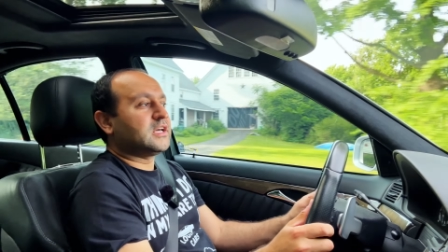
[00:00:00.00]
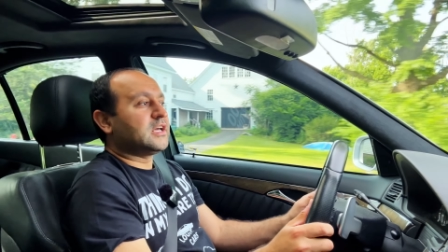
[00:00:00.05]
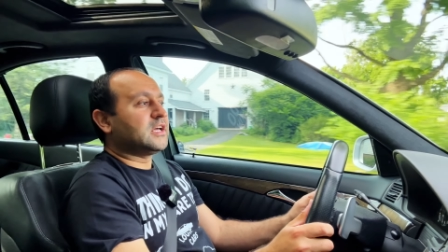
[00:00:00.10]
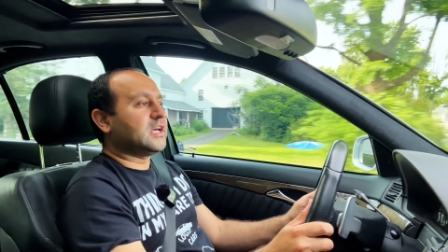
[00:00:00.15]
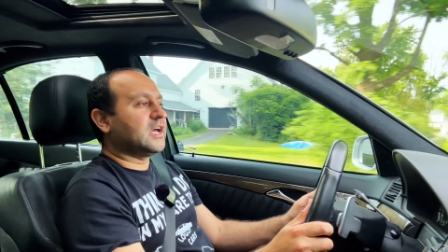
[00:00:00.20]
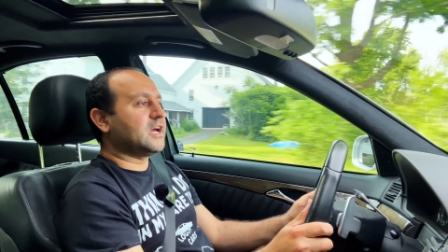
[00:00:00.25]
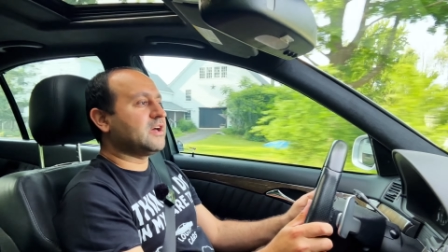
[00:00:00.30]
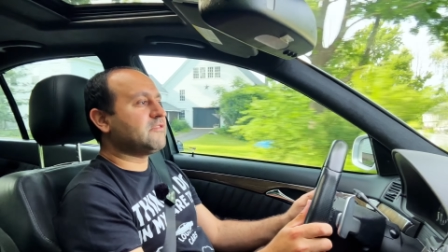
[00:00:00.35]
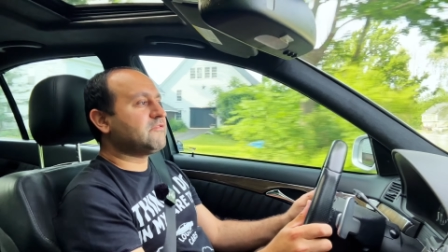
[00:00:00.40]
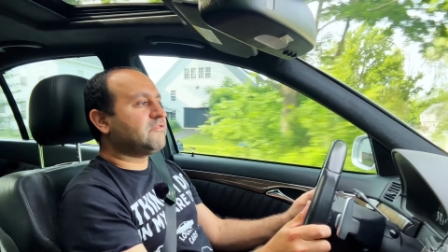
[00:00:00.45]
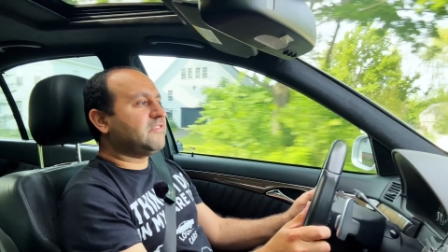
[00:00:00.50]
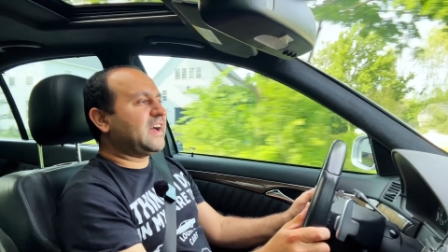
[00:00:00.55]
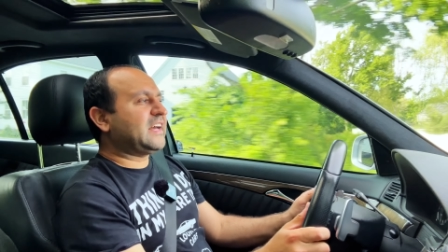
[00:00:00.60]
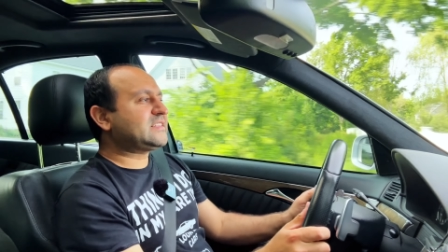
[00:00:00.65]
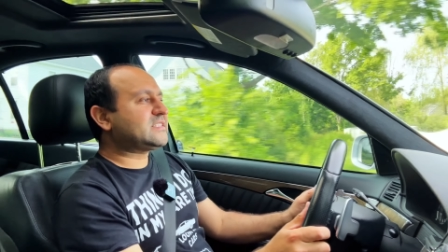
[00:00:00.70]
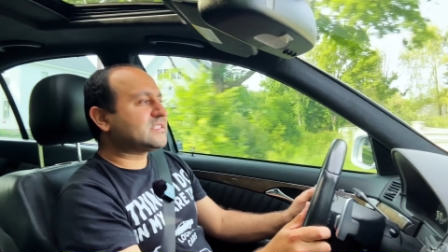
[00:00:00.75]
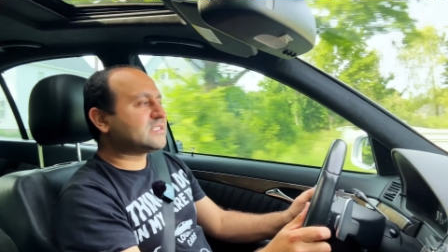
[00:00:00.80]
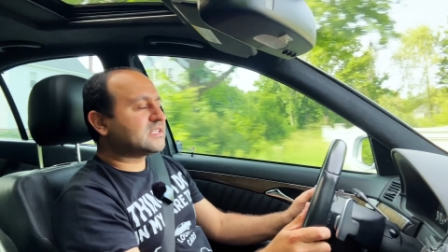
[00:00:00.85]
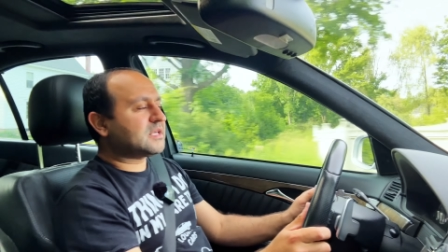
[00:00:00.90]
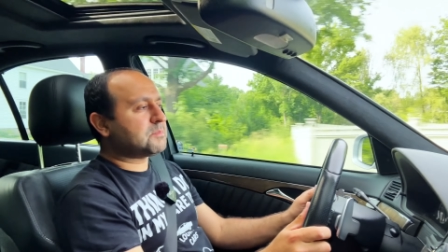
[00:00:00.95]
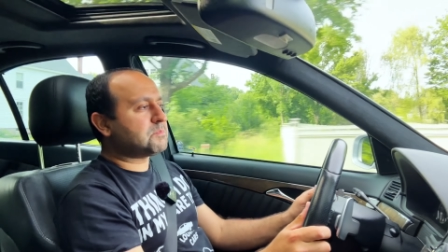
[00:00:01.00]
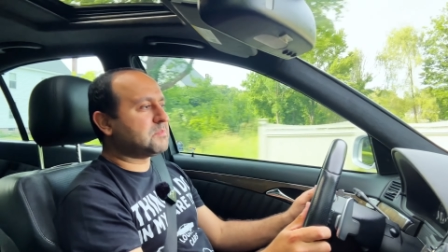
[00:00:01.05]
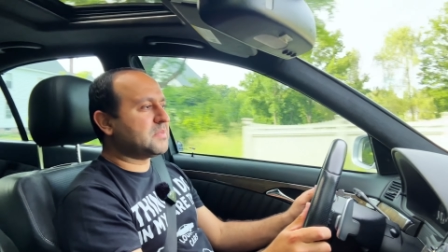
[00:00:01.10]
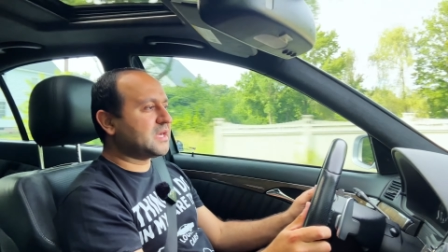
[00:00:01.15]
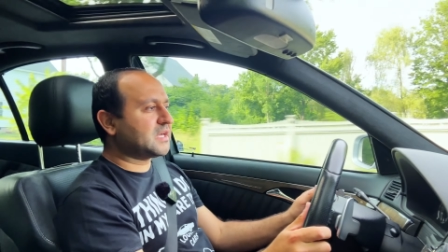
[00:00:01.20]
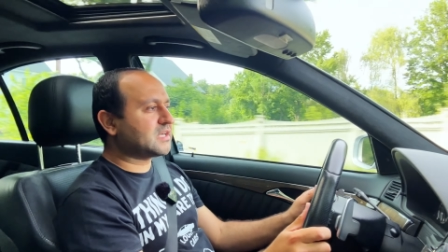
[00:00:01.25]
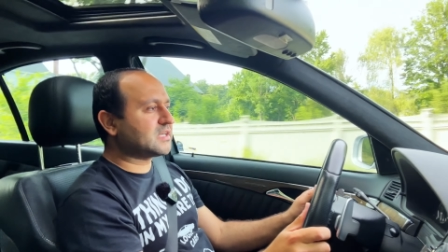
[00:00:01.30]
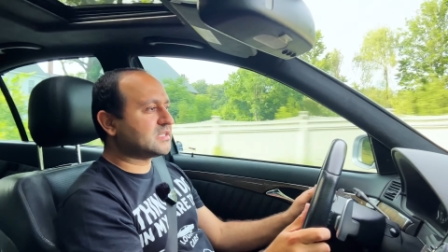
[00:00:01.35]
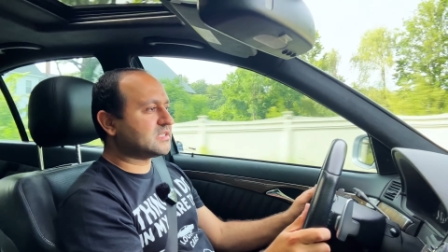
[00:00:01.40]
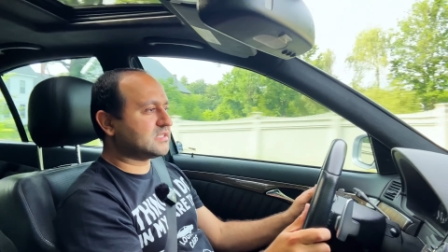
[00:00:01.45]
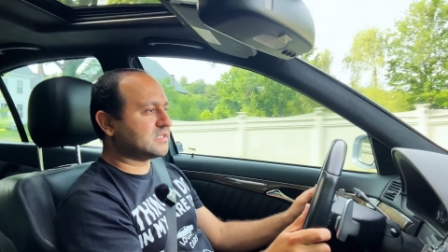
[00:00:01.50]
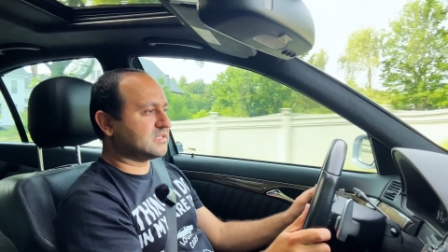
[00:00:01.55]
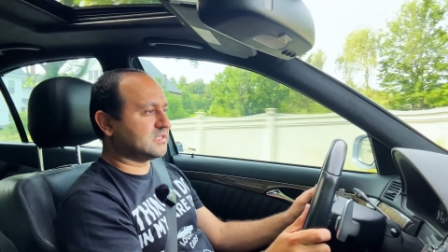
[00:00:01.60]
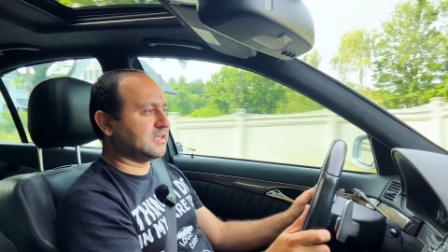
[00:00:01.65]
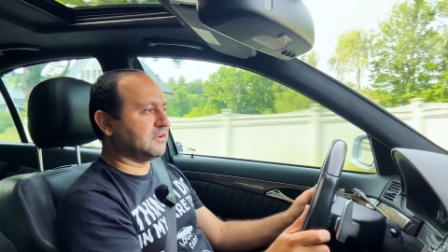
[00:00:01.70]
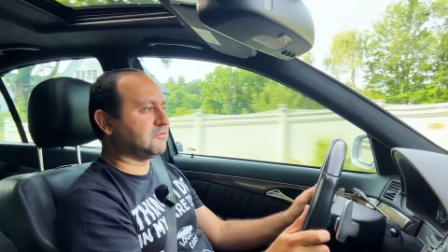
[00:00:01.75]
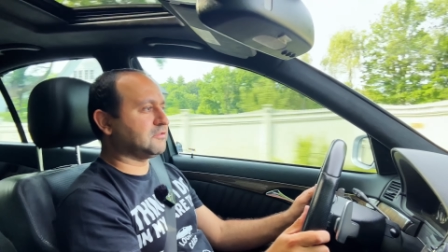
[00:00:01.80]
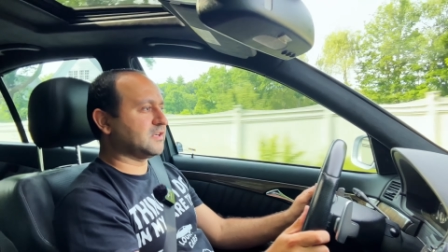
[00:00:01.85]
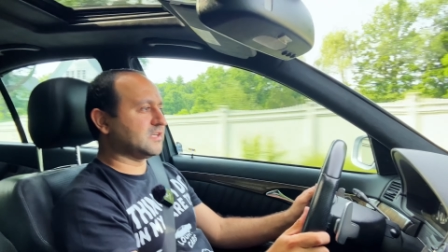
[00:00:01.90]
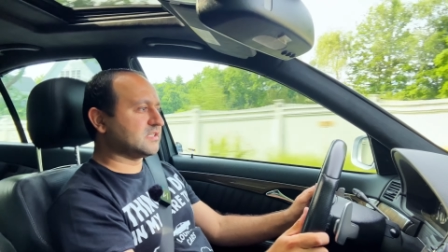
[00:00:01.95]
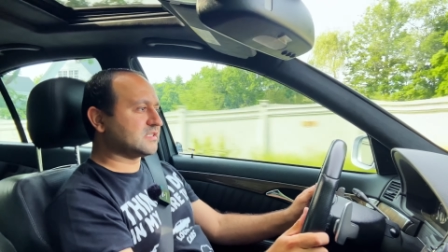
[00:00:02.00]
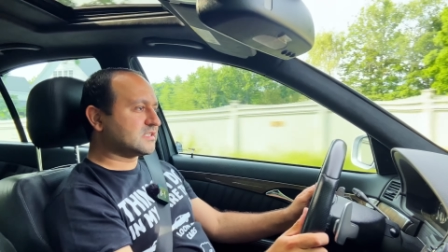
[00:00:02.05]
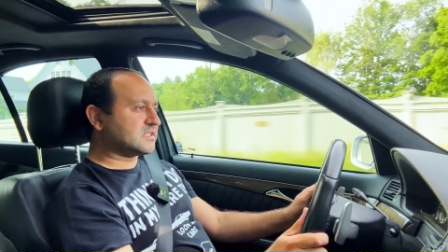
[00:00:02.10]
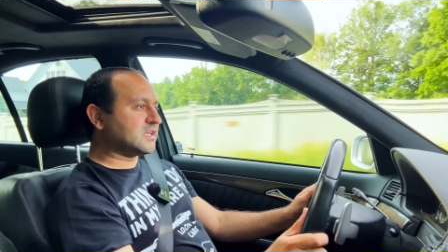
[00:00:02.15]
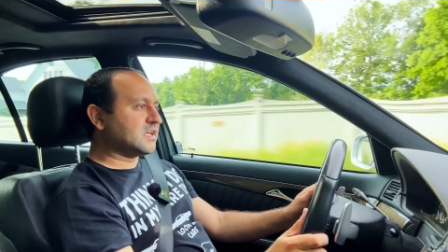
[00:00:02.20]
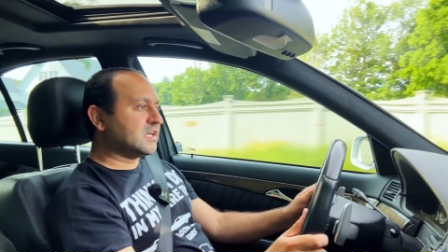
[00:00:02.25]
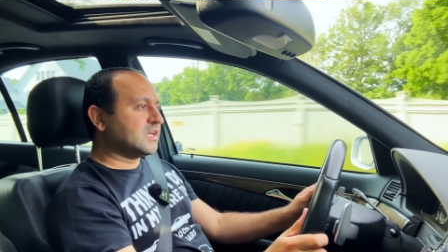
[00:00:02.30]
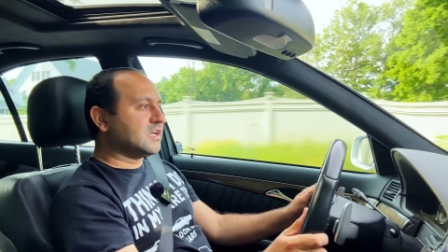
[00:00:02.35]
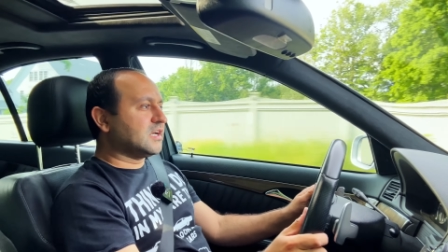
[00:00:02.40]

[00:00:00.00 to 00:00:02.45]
and that's the biggest difference.